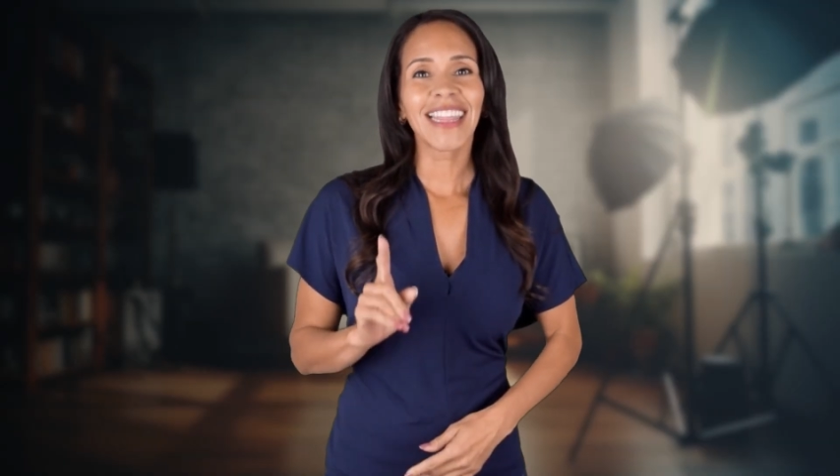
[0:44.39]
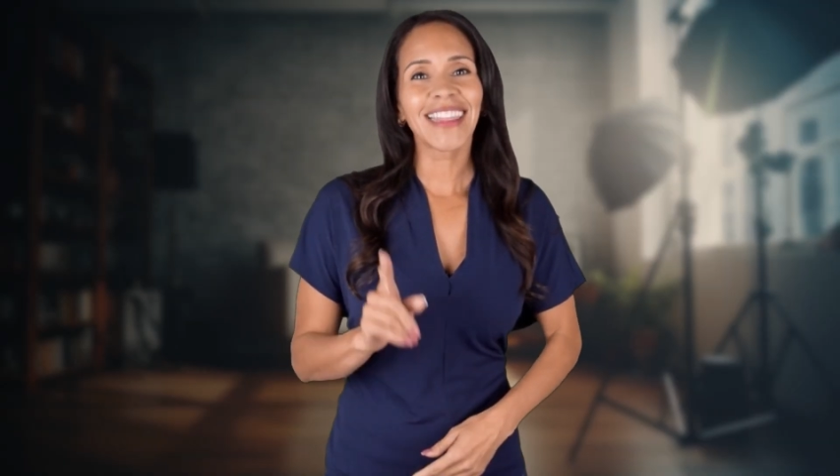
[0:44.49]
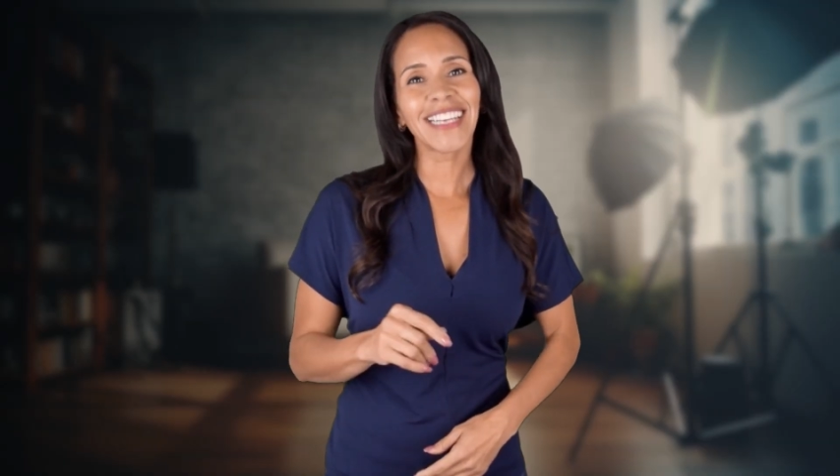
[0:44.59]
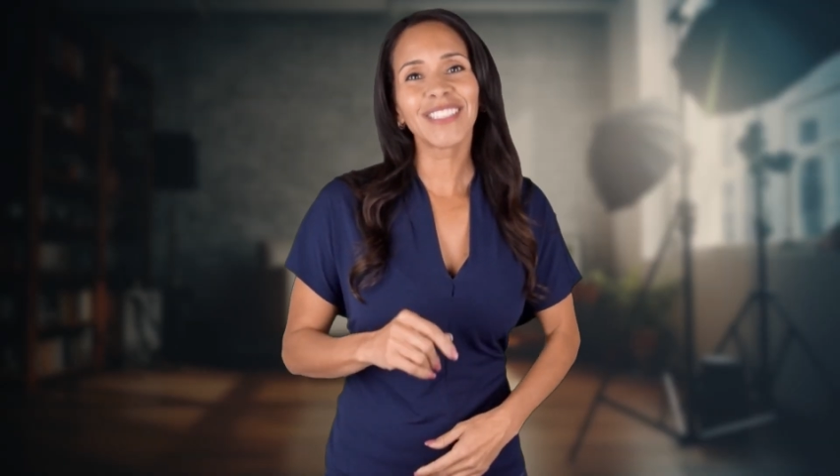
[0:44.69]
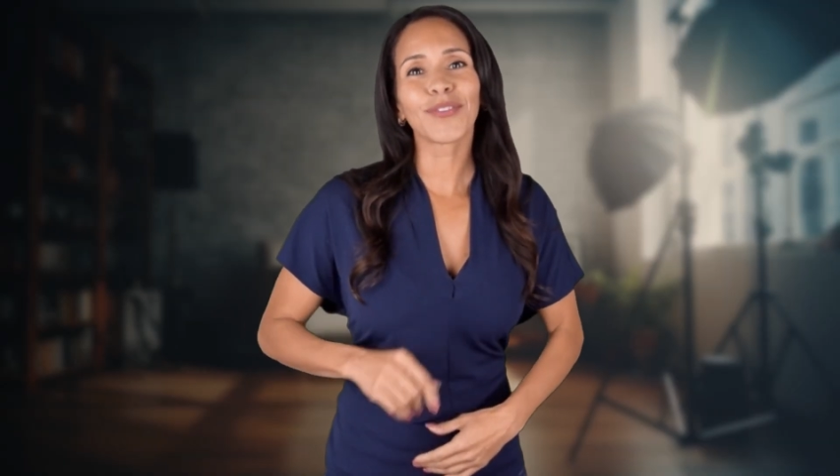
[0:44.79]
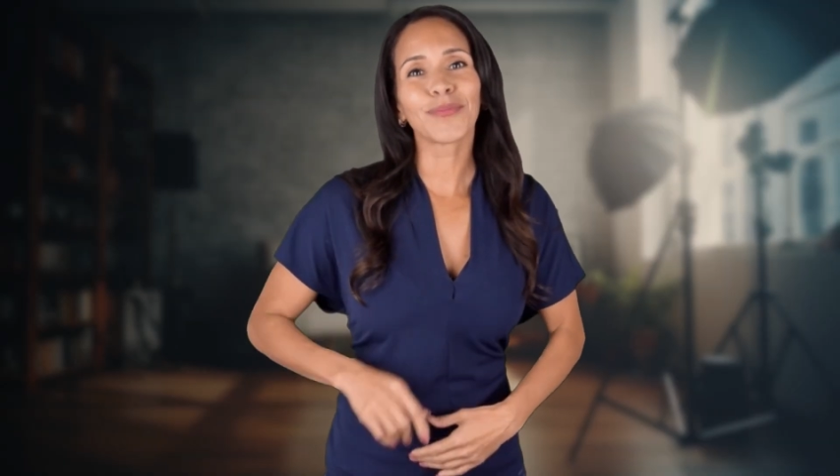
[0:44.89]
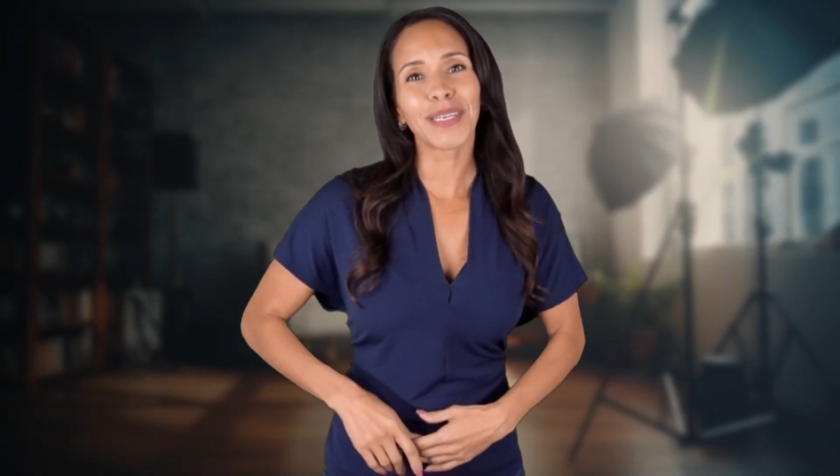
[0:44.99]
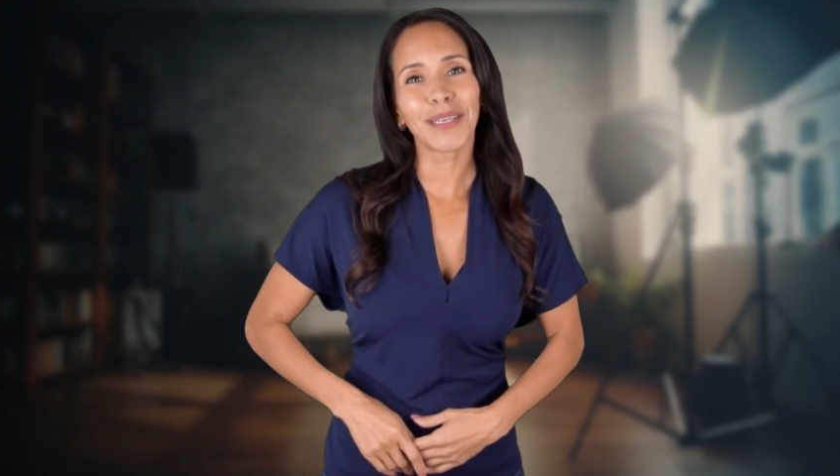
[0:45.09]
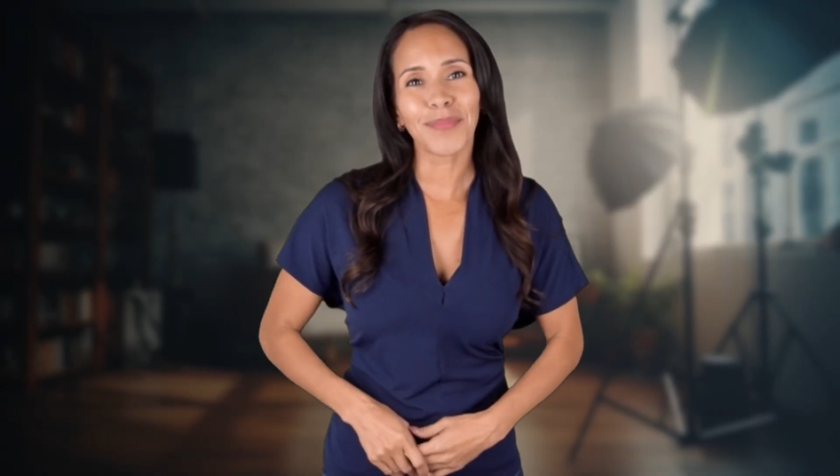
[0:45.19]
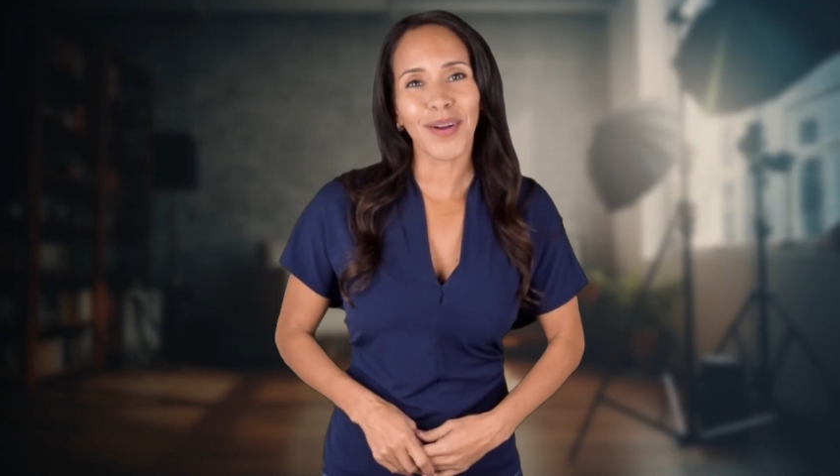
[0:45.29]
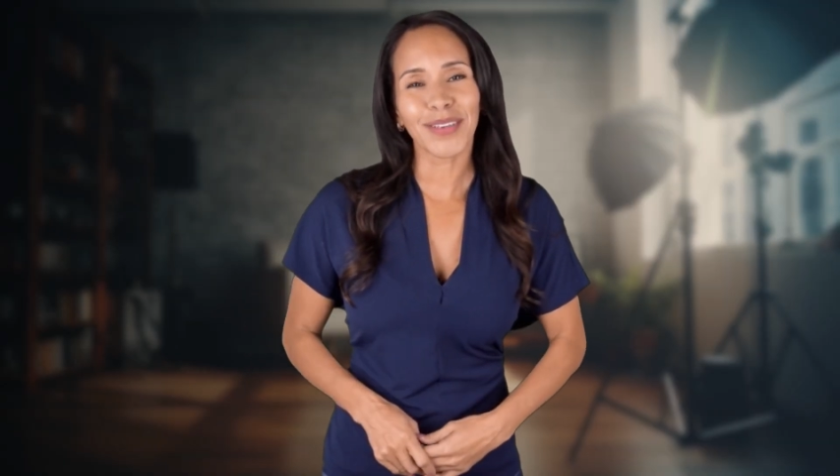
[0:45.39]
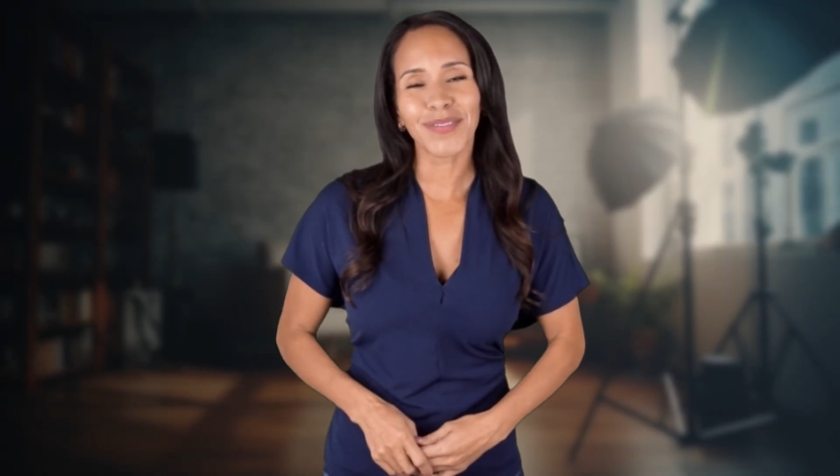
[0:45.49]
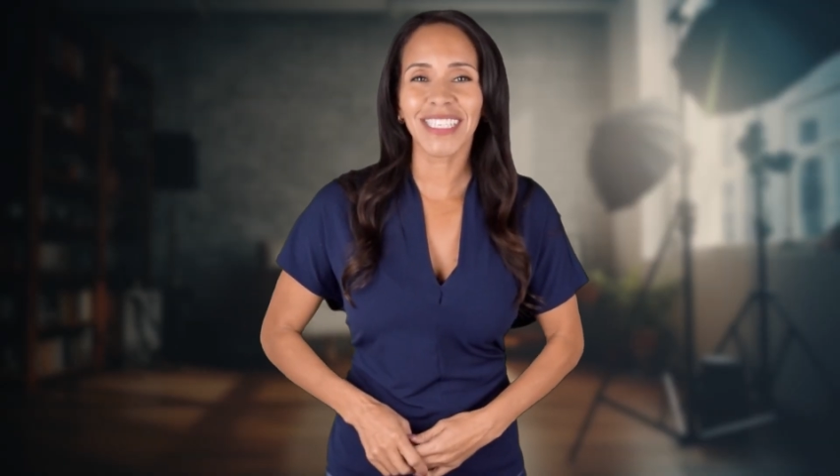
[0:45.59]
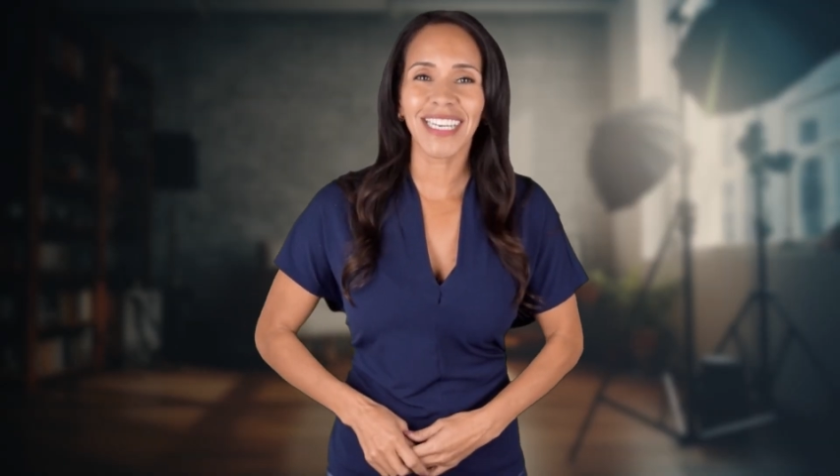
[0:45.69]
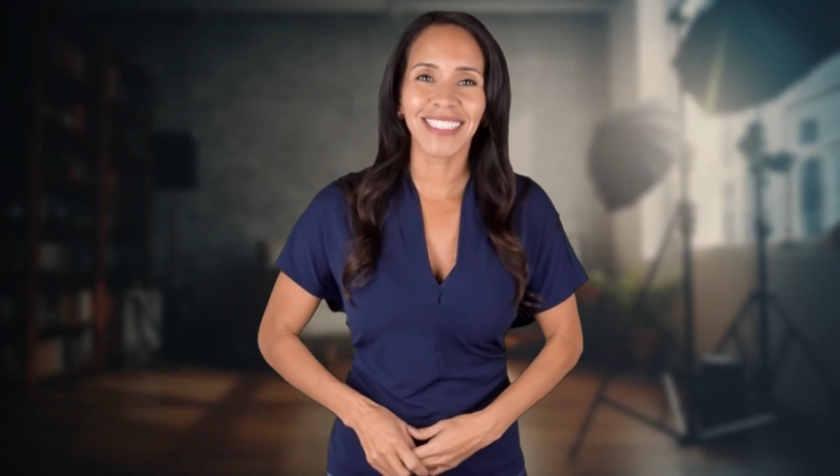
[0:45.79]
Thanks for being part of
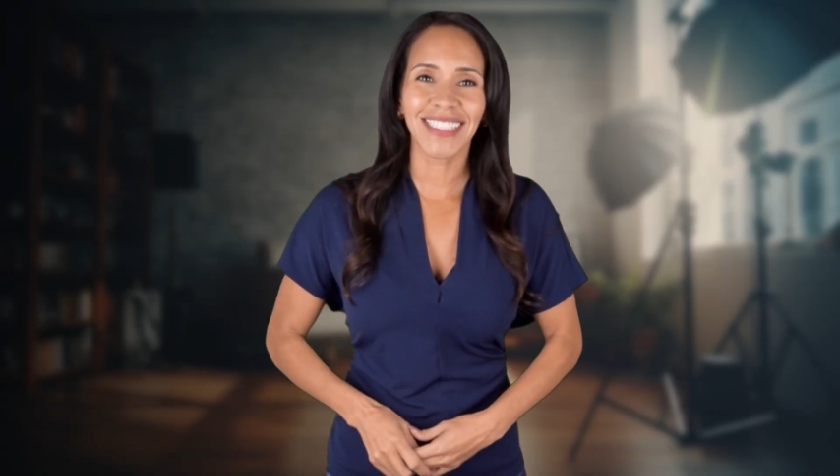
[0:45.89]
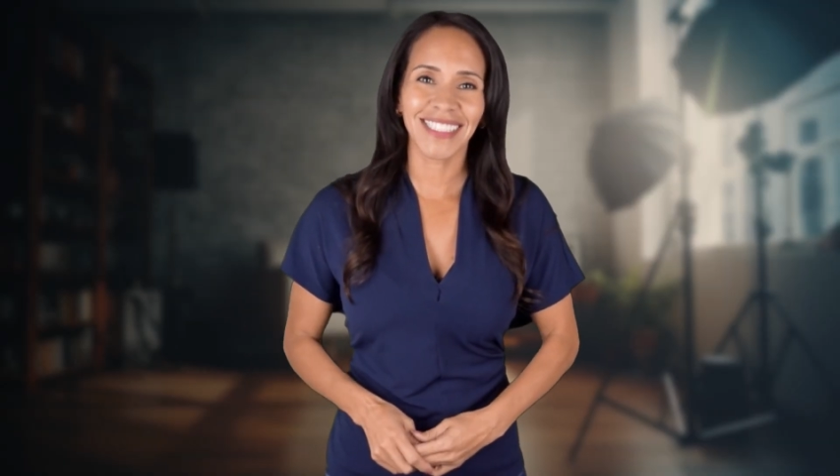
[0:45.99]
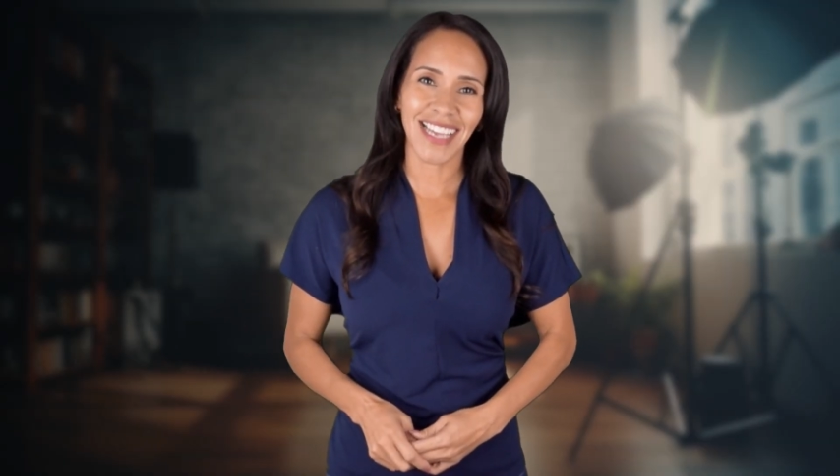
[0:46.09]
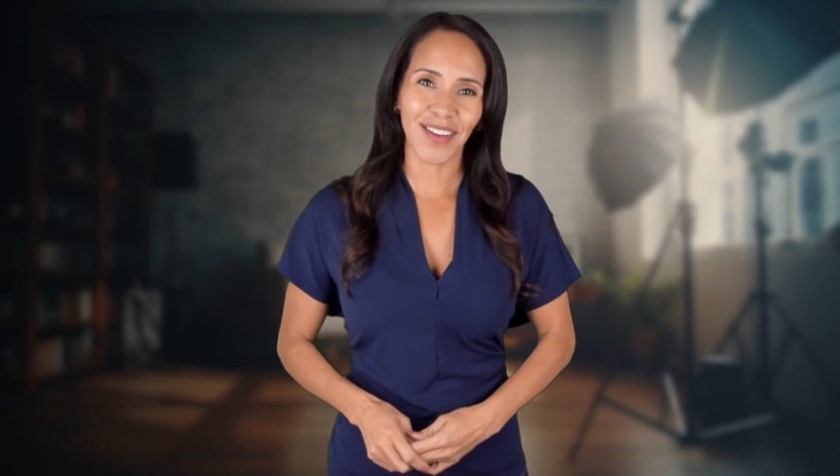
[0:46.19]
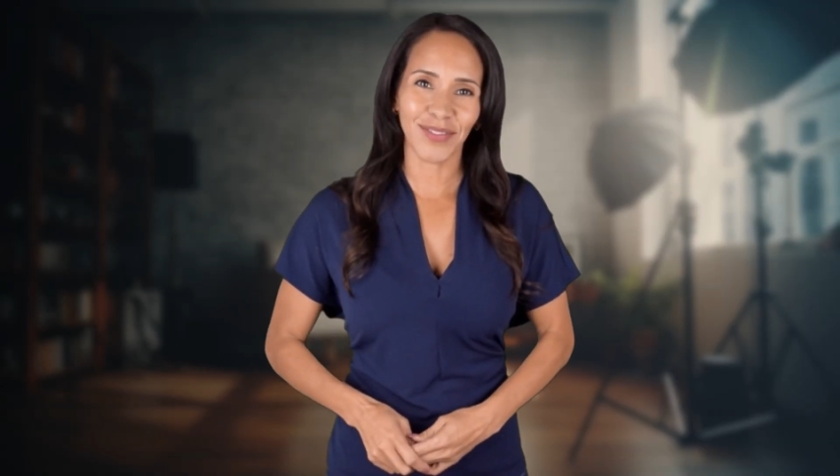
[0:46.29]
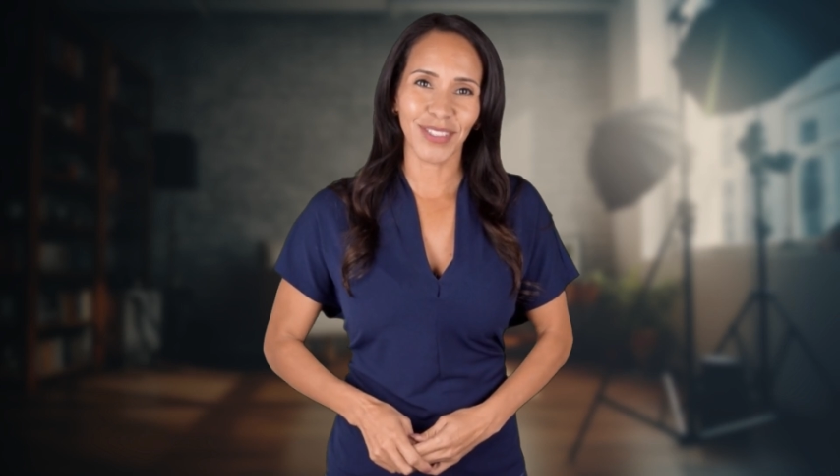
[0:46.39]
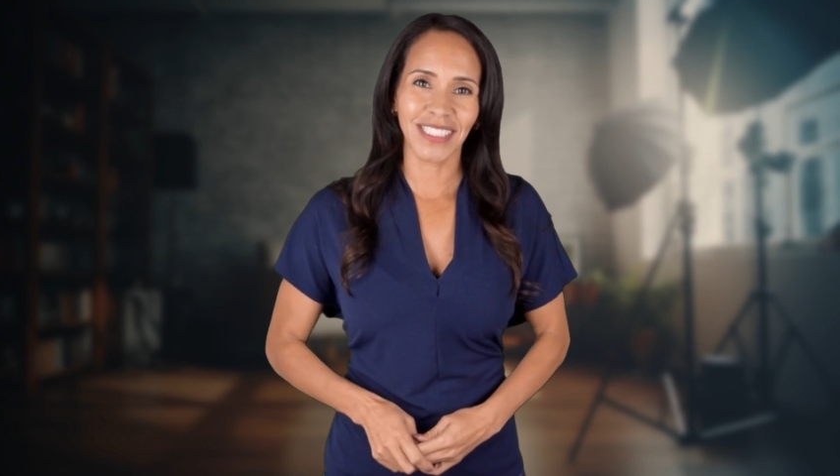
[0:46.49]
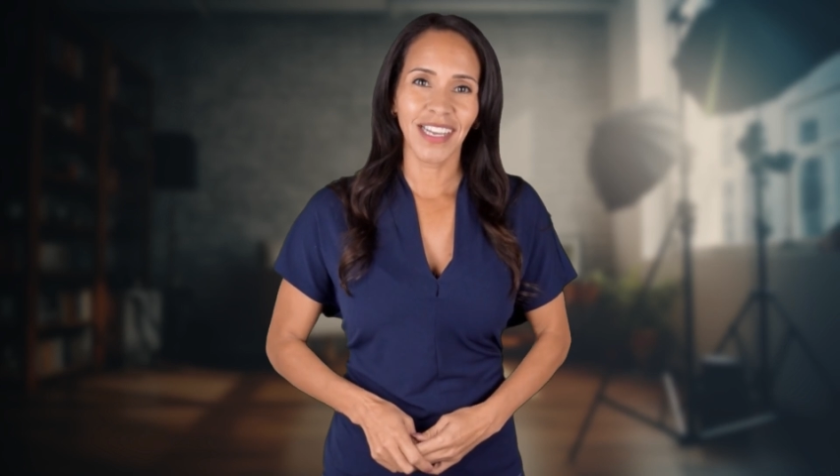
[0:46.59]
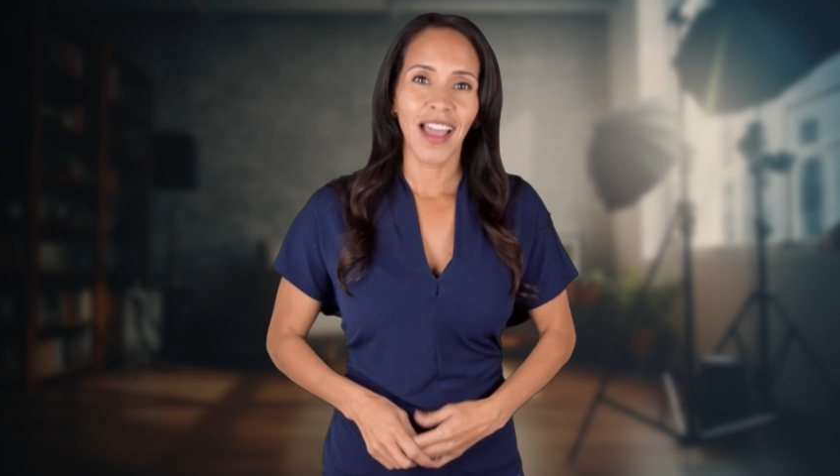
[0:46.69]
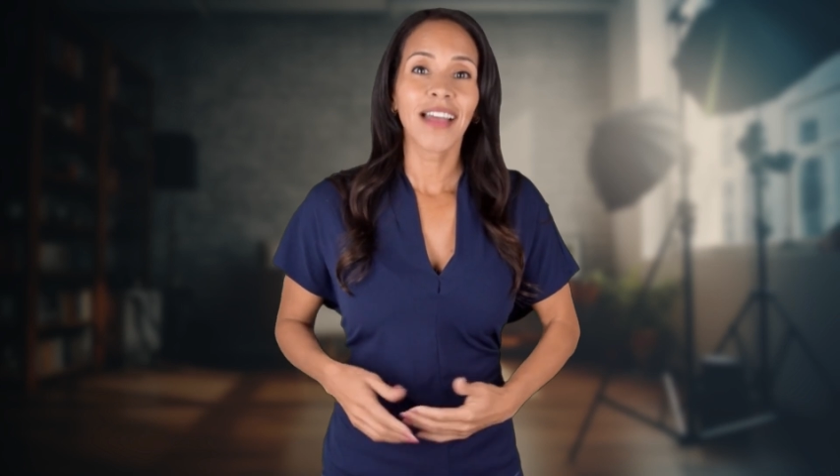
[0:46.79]
today's discovery.